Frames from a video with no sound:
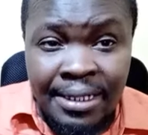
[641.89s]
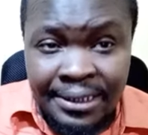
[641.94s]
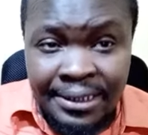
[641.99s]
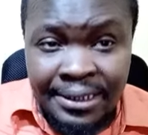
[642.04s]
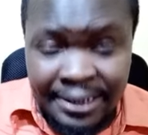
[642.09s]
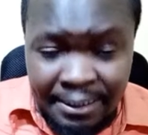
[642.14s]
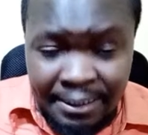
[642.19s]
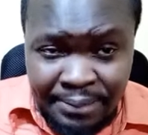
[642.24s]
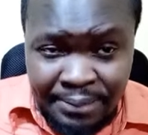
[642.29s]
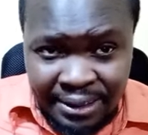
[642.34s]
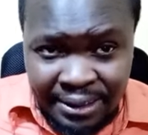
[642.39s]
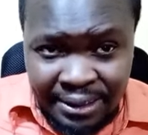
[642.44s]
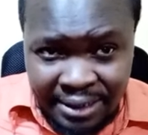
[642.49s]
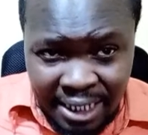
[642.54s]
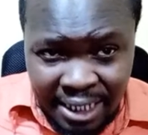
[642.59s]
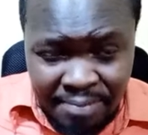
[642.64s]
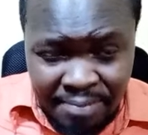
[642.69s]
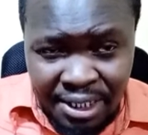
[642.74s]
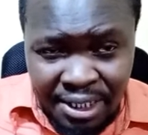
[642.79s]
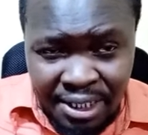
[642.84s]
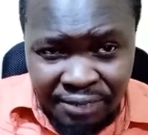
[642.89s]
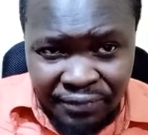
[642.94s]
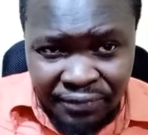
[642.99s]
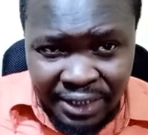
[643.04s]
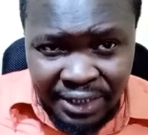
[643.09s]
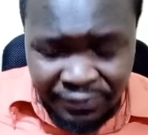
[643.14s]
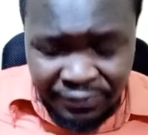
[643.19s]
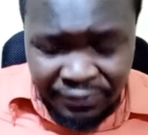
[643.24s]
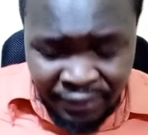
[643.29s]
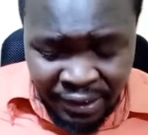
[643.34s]
subscribe, give
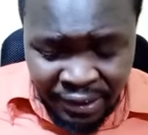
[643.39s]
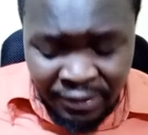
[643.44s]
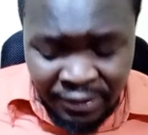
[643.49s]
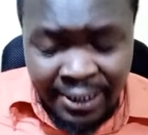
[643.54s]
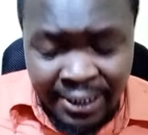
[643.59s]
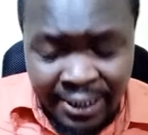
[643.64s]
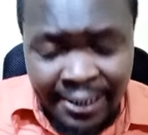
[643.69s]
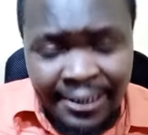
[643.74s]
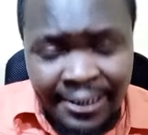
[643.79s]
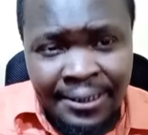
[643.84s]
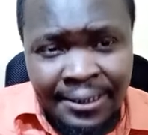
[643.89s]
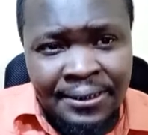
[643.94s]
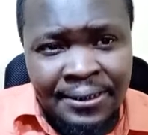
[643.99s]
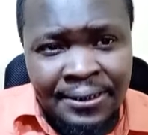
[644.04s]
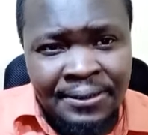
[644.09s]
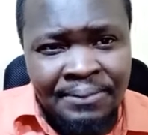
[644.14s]
this video a like.